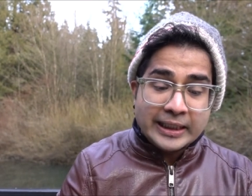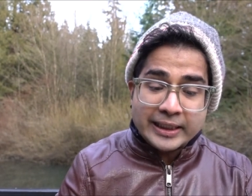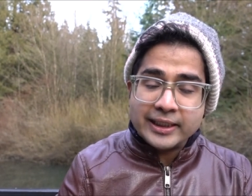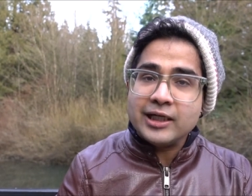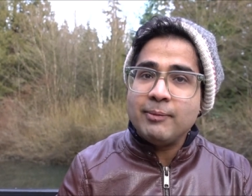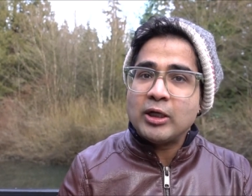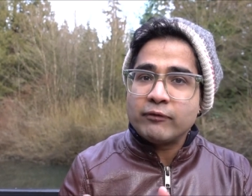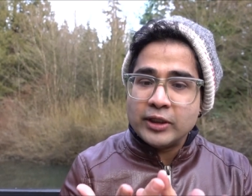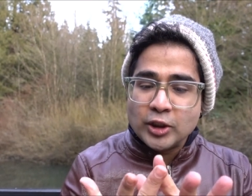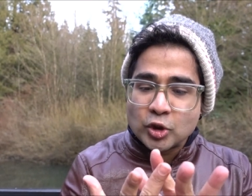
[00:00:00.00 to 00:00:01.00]
little bit
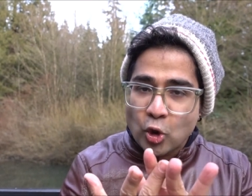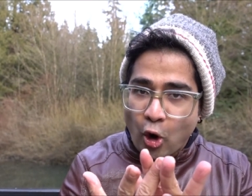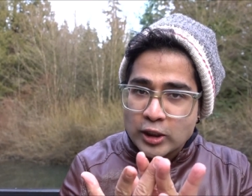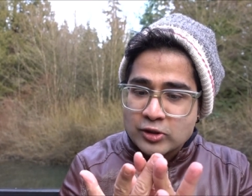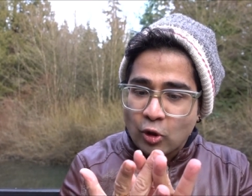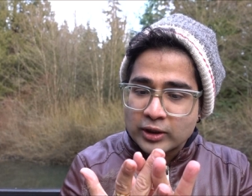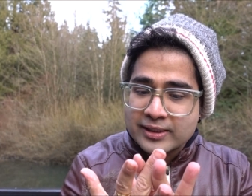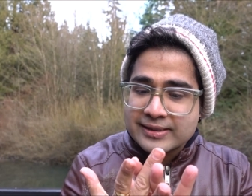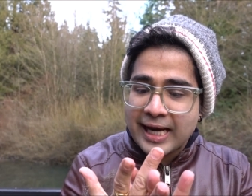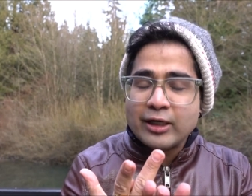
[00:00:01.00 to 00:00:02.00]
of the knots on
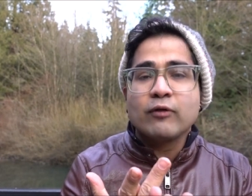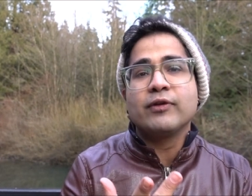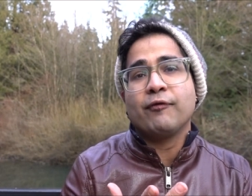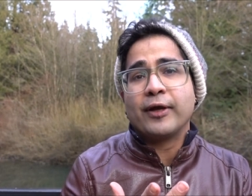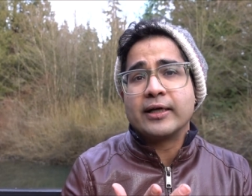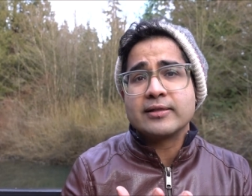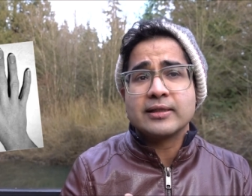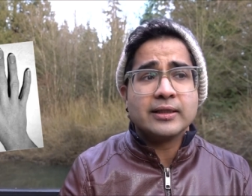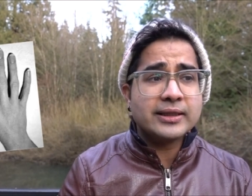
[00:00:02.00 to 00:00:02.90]
the side of the fingers,